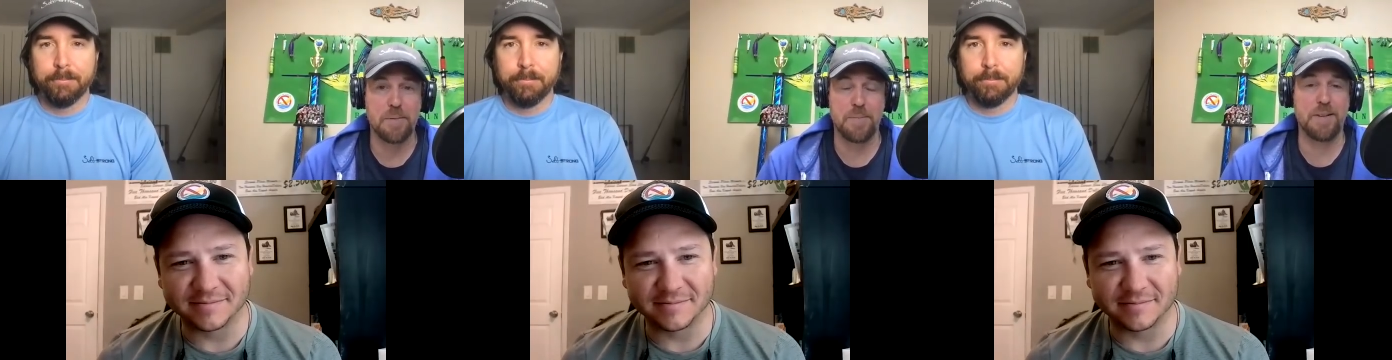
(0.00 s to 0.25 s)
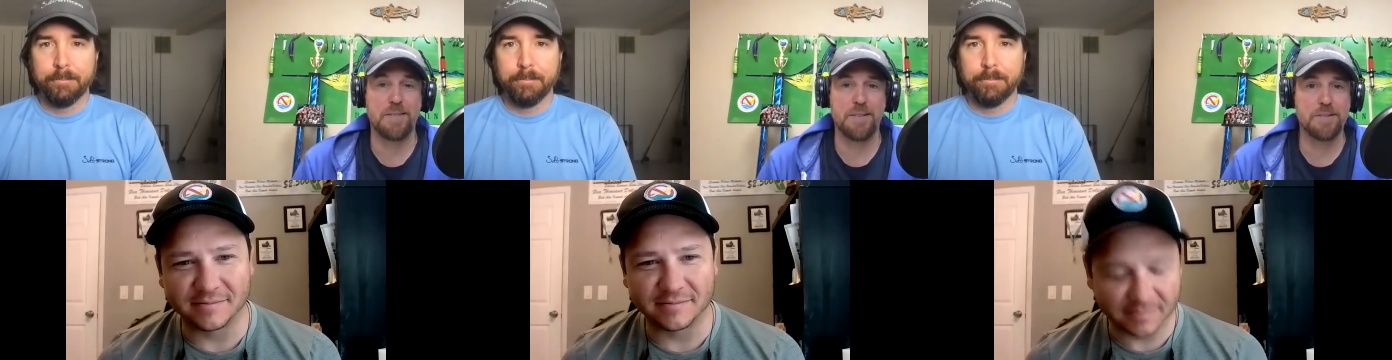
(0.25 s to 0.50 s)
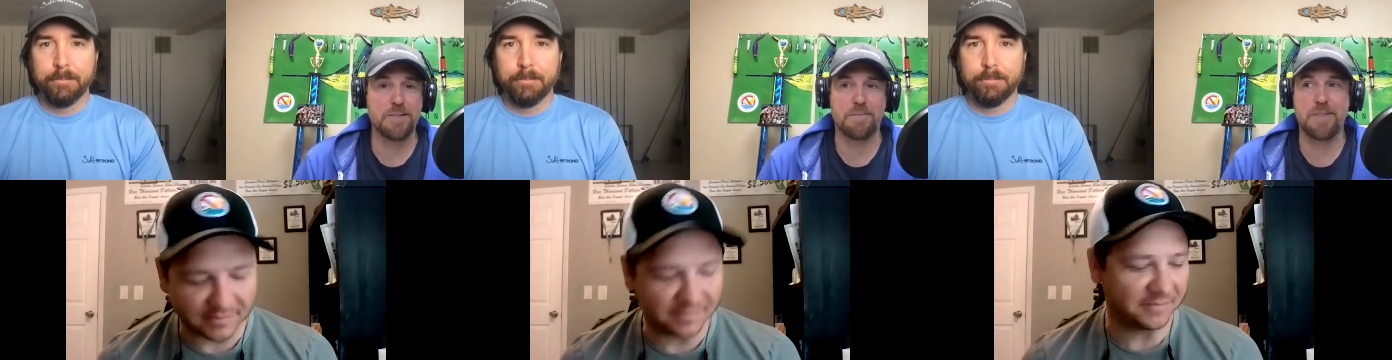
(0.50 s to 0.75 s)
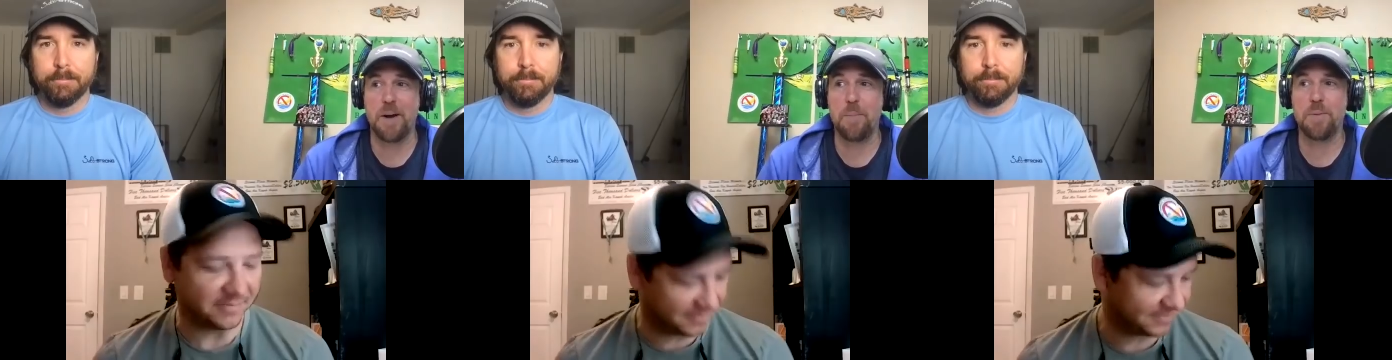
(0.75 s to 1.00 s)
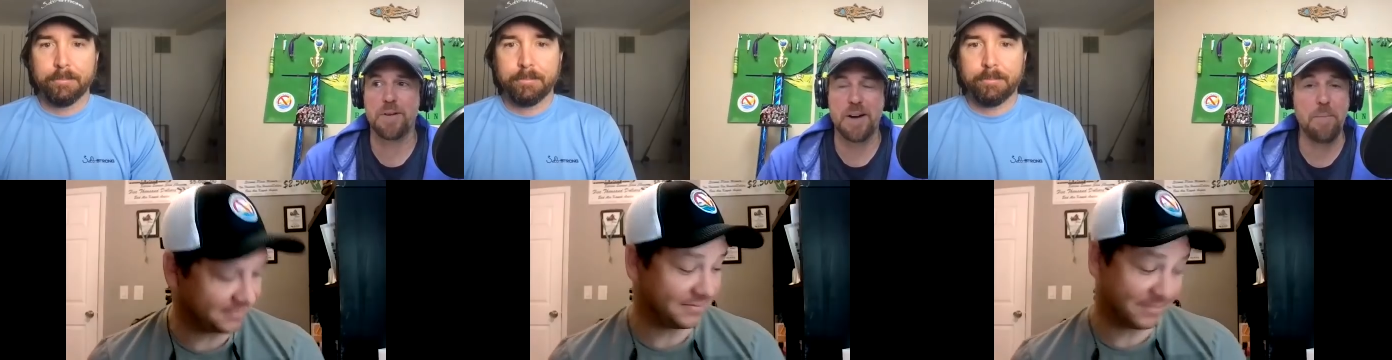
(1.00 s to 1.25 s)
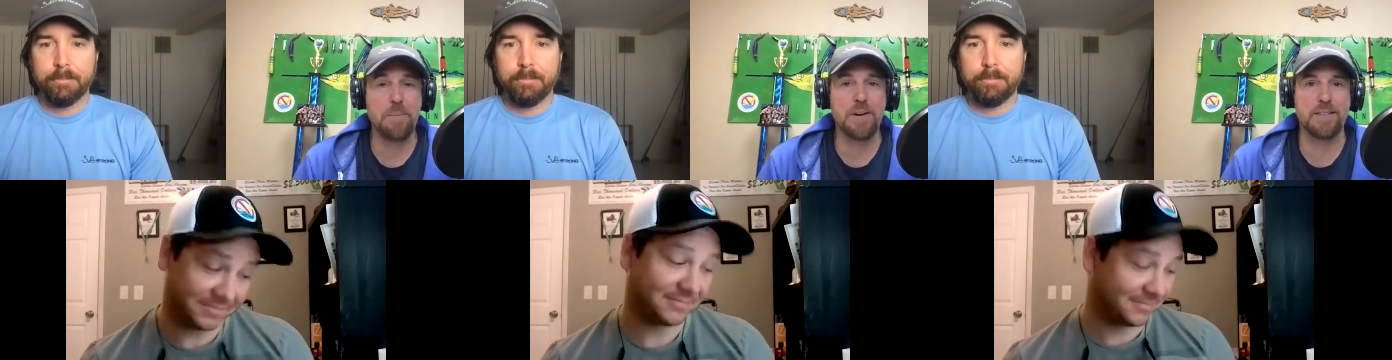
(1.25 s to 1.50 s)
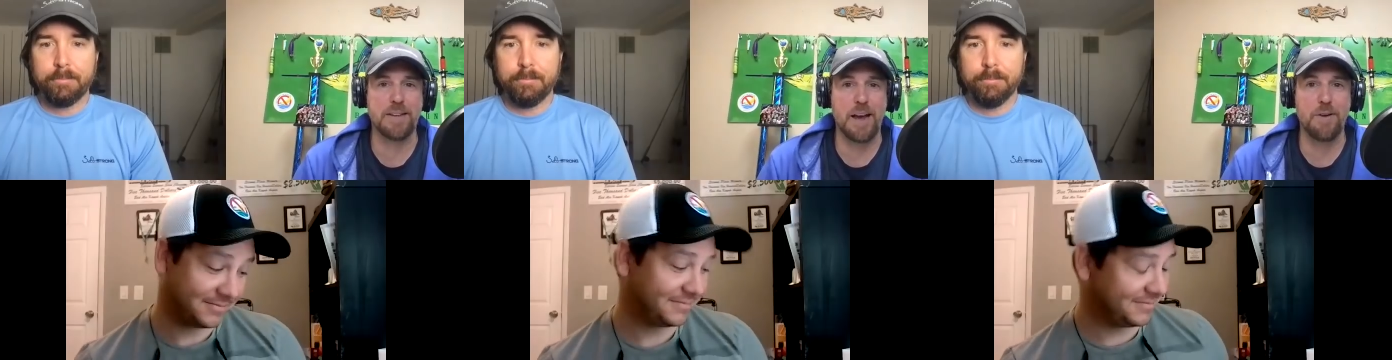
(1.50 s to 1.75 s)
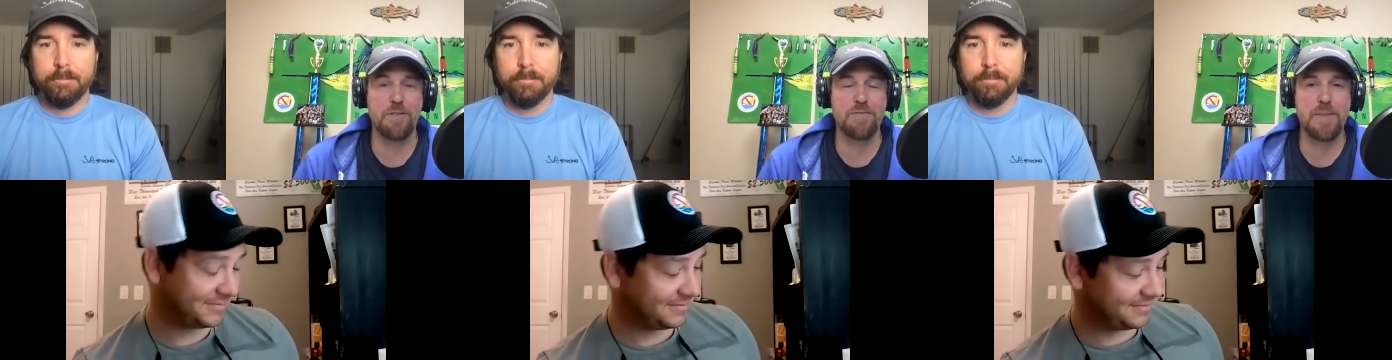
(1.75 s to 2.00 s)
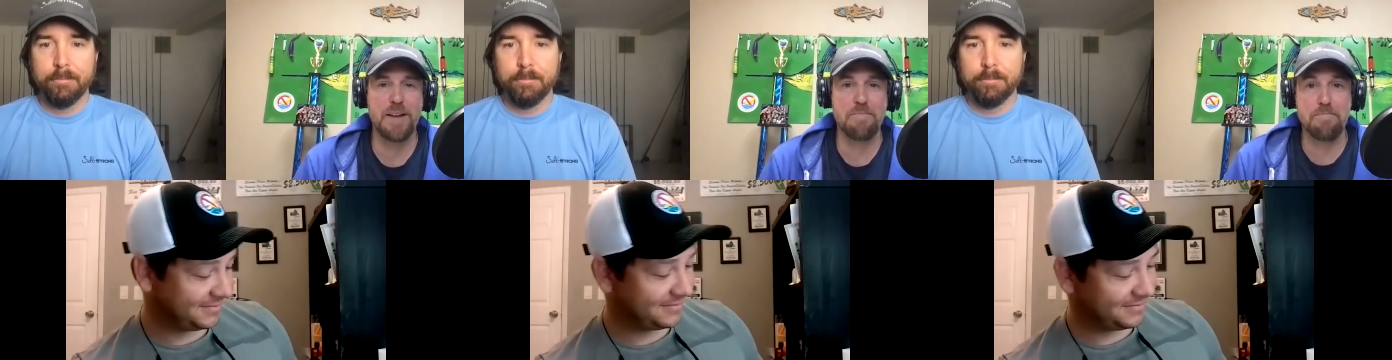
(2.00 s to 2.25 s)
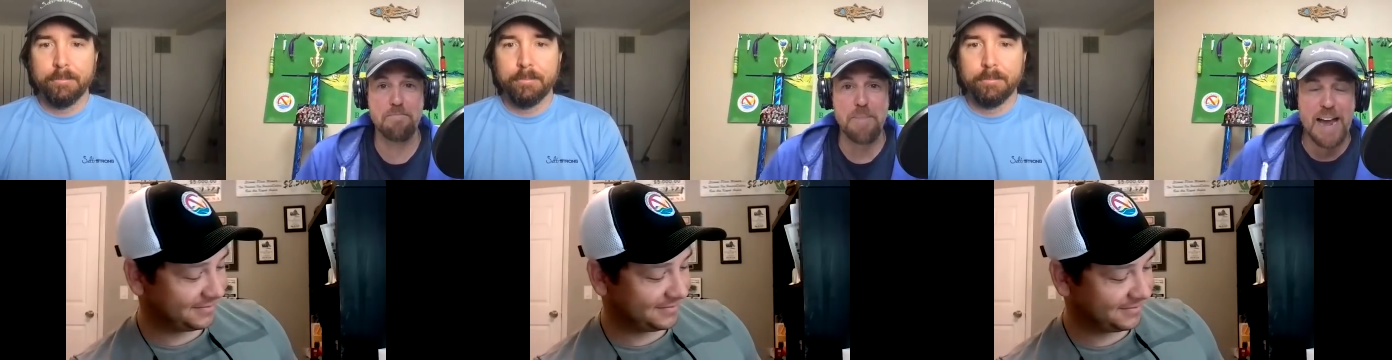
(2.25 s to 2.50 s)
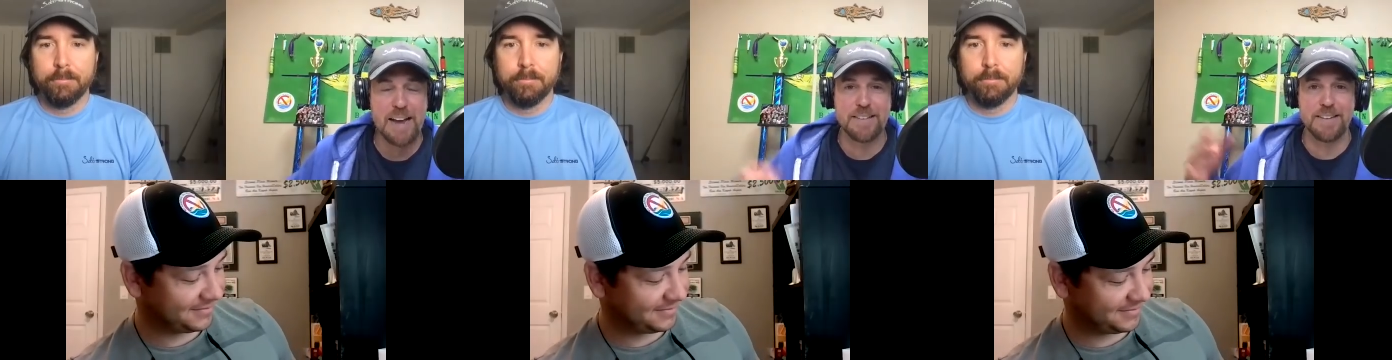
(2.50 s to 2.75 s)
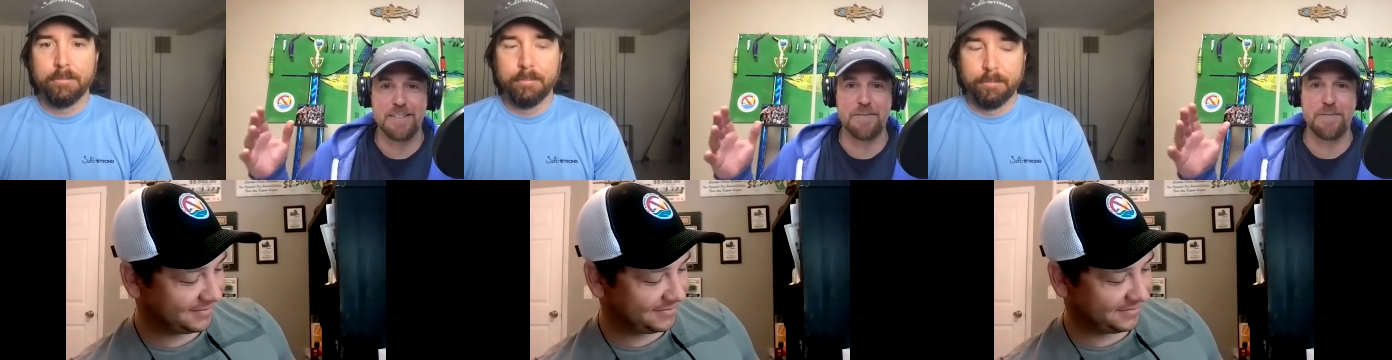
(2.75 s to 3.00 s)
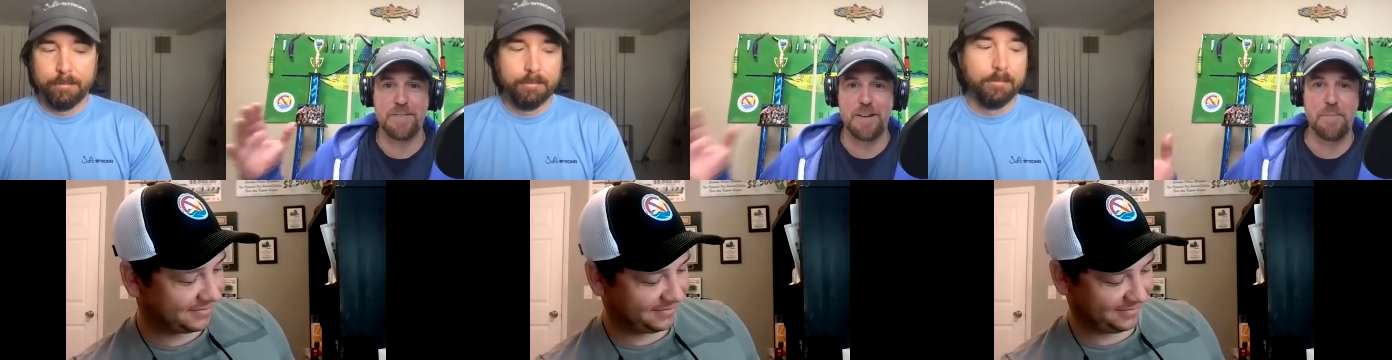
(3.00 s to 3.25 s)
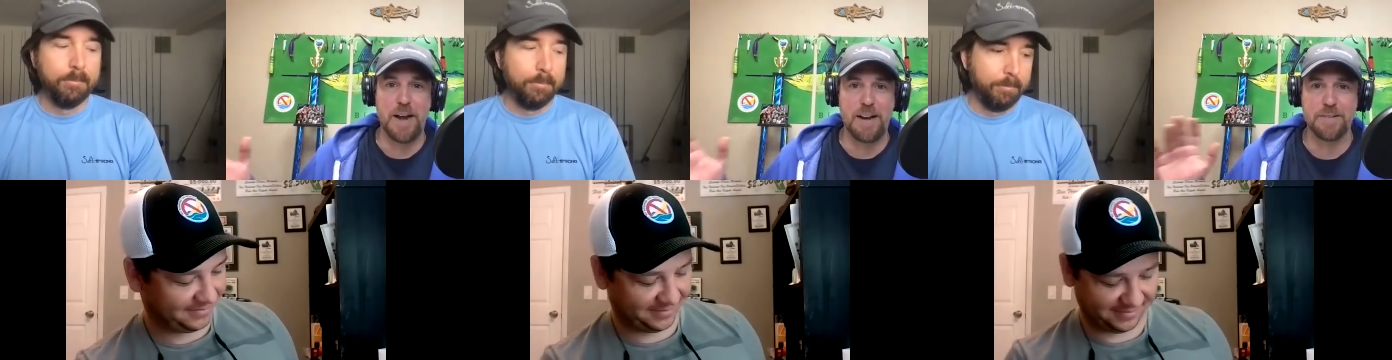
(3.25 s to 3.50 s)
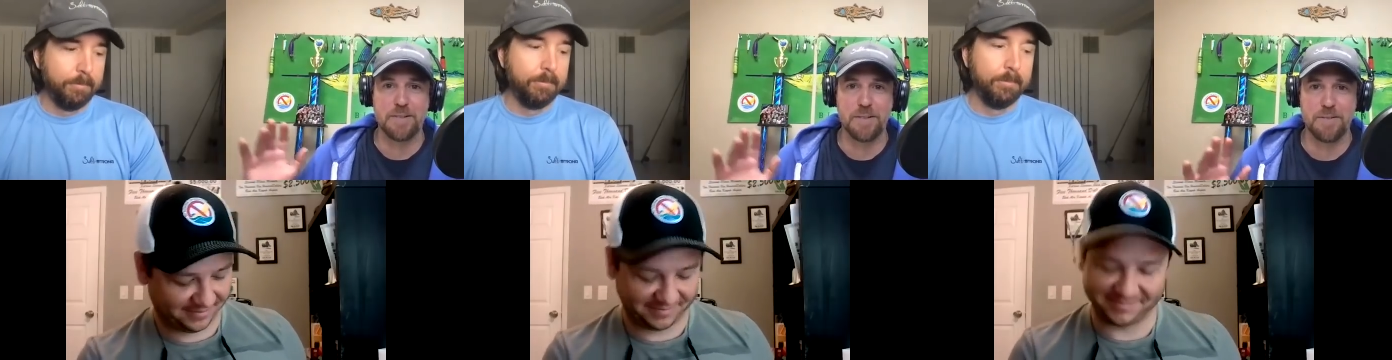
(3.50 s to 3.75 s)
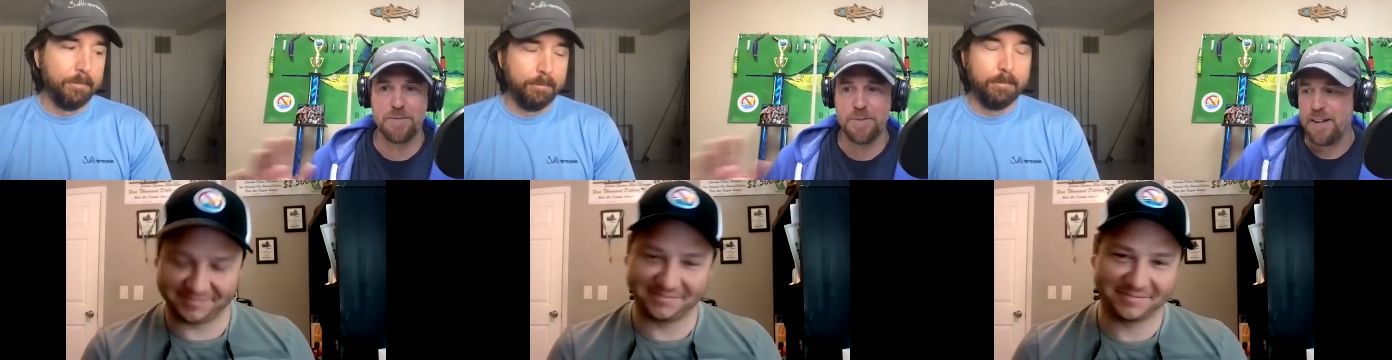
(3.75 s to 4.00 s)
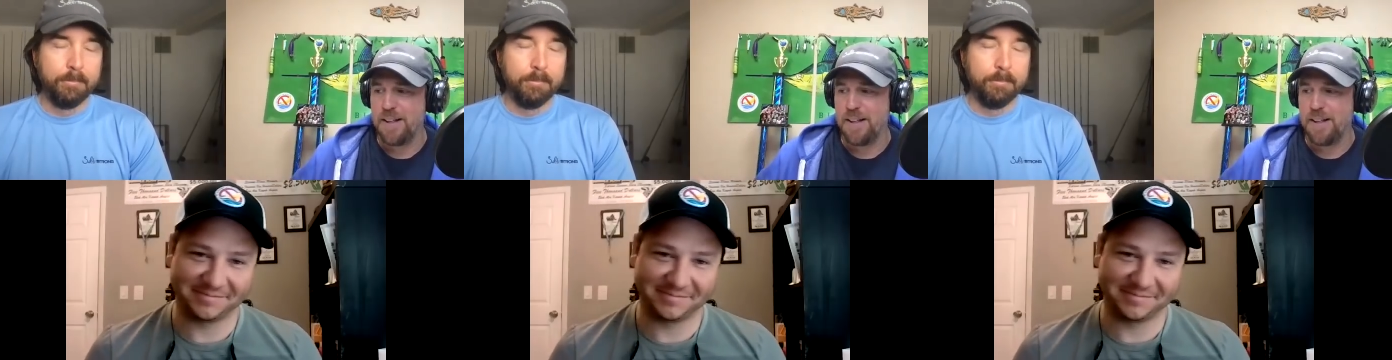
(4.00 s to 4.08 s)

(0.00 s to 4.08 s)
Speaker 1: I mean, there's a couple companies now who have made massive amounts of